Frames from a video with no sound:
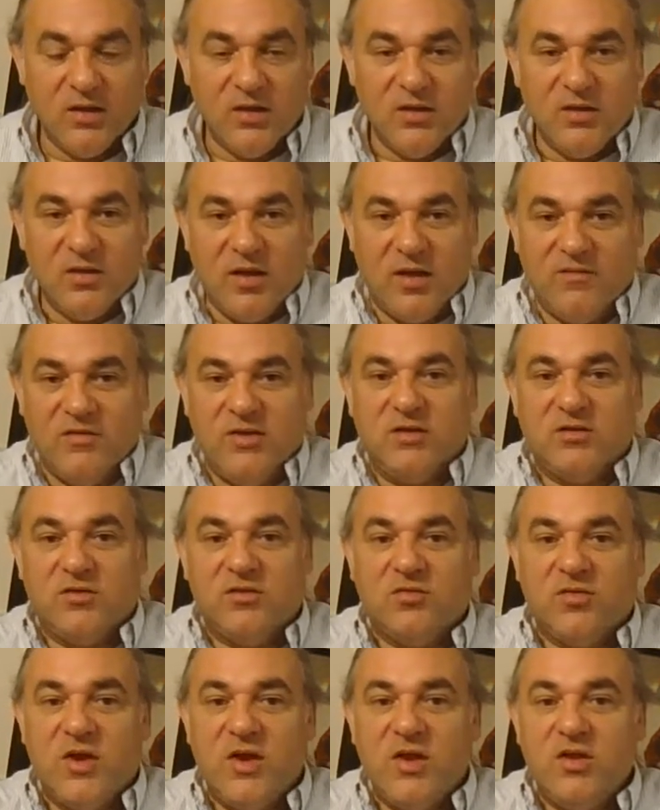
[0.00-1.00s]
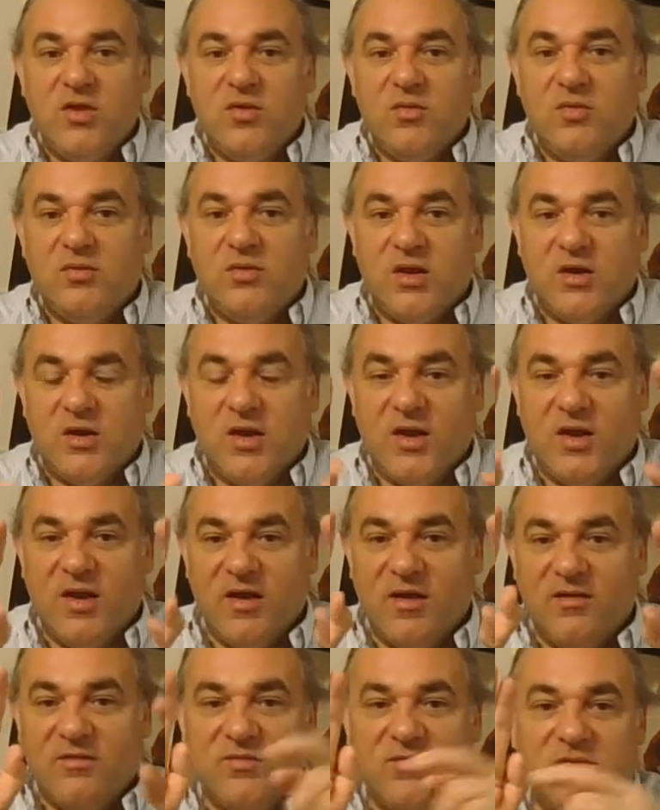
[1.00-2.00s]
having it straight, you tend to
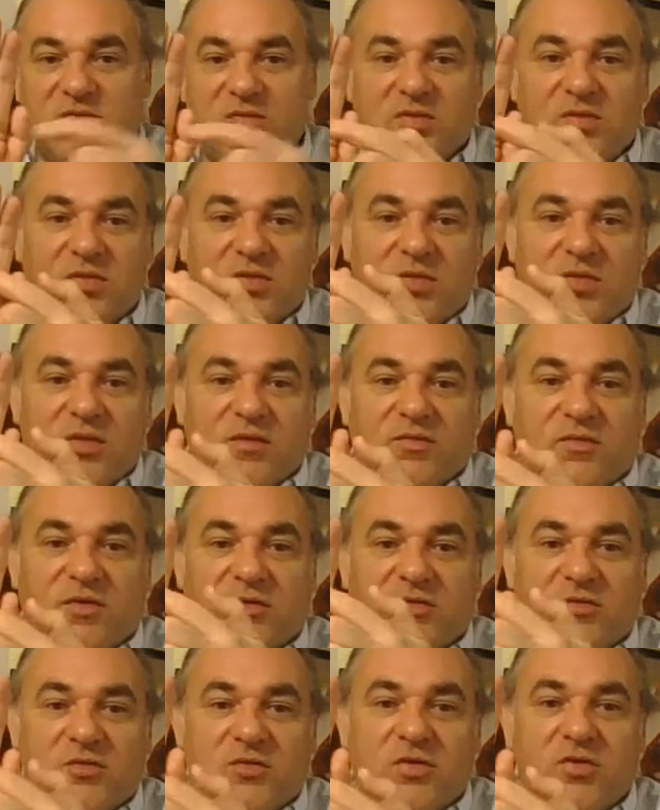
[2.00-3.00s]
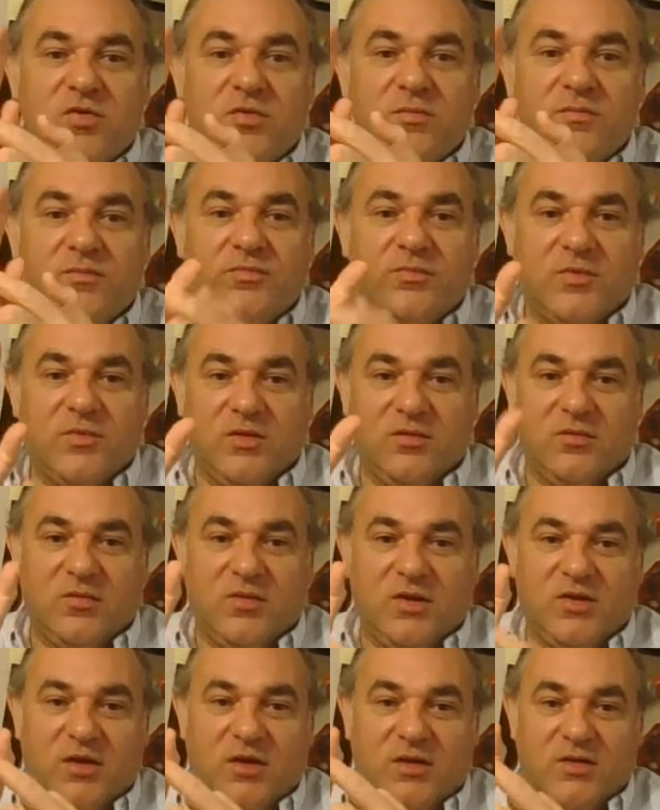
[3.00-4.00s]
have the first two, which
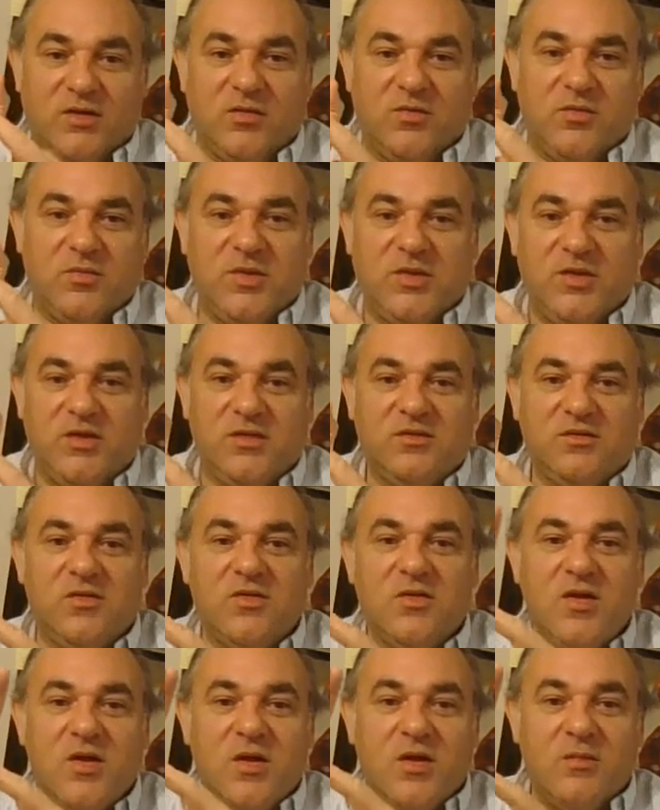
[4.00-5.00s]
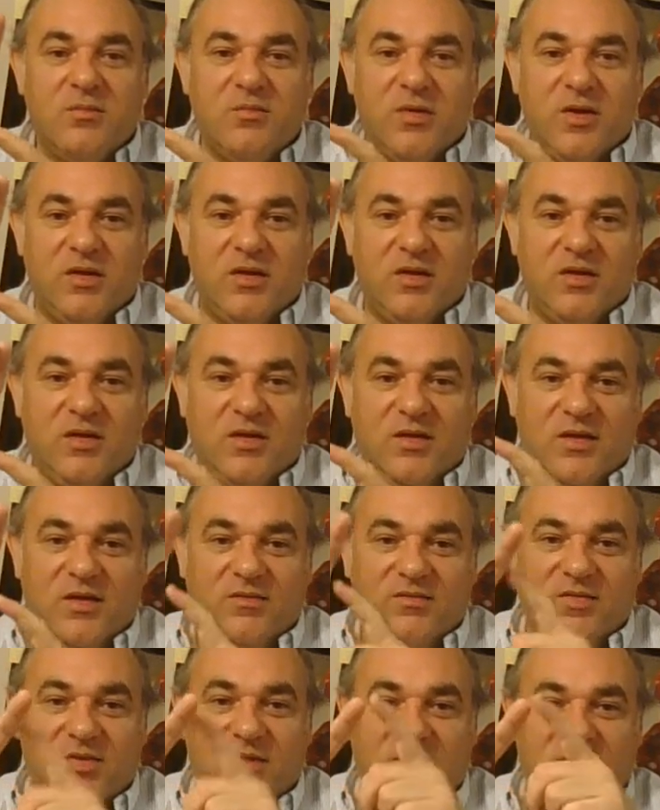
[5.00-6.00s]
technically would be these two, but if
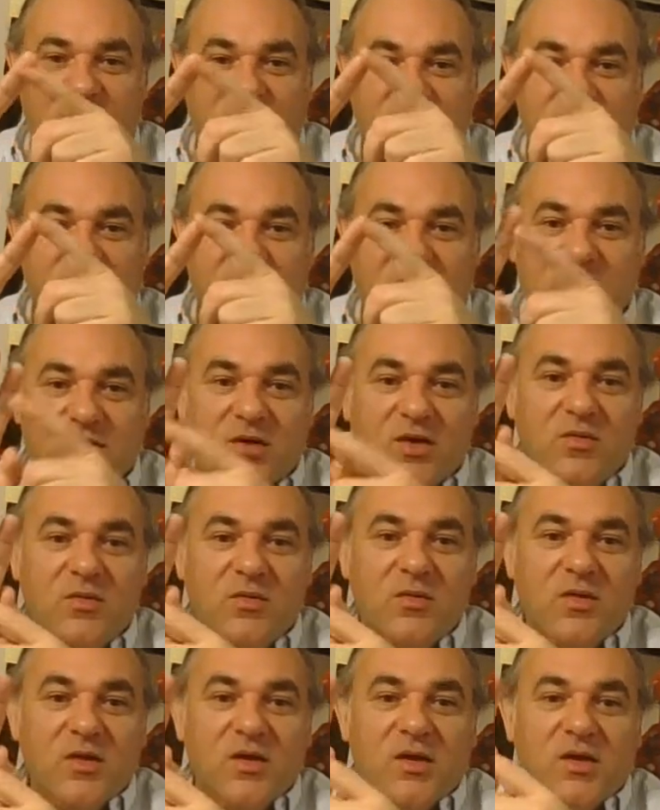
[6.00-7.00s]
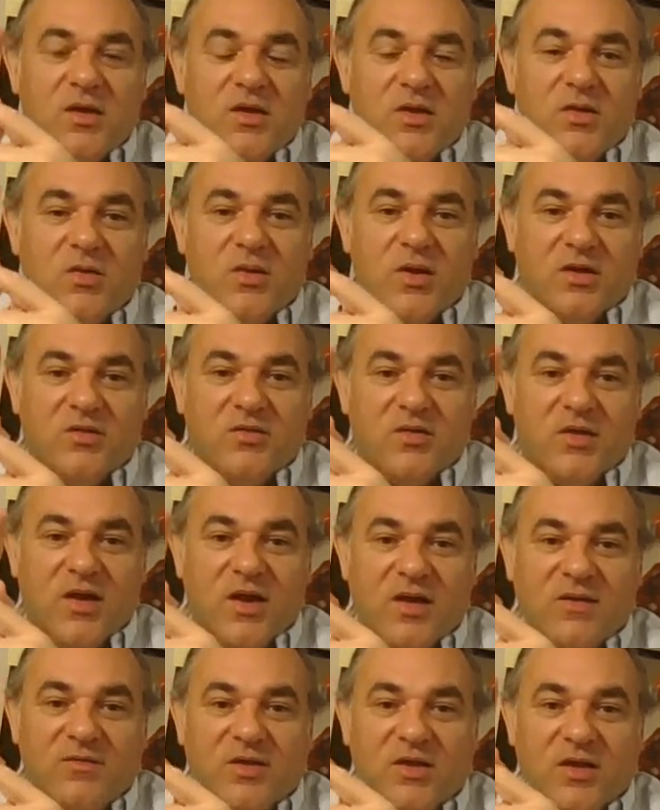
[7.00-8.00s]
this was a big toe, you would actually
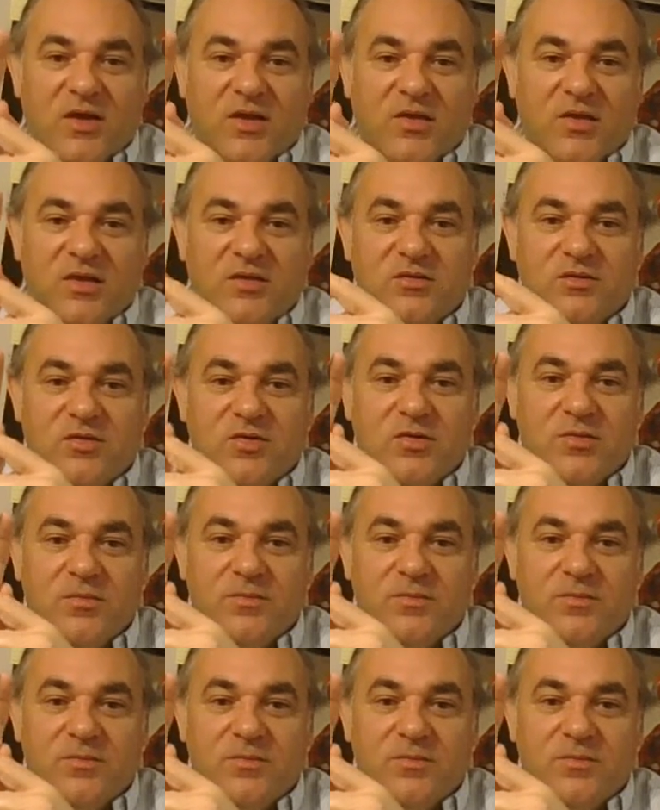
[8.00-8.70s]
have it on these two